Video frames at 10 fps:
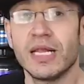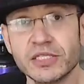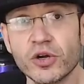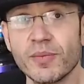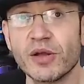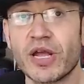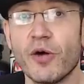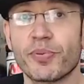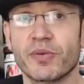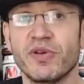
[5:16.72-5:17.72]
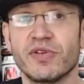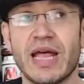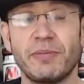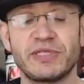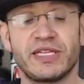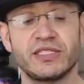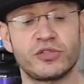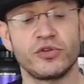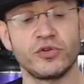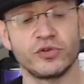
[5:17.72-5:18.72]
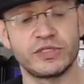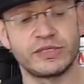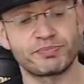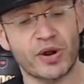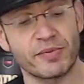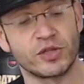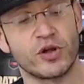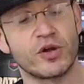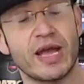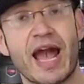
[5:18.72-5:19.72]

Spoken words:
Let's talk about how Primeval Labs says to use Primalog.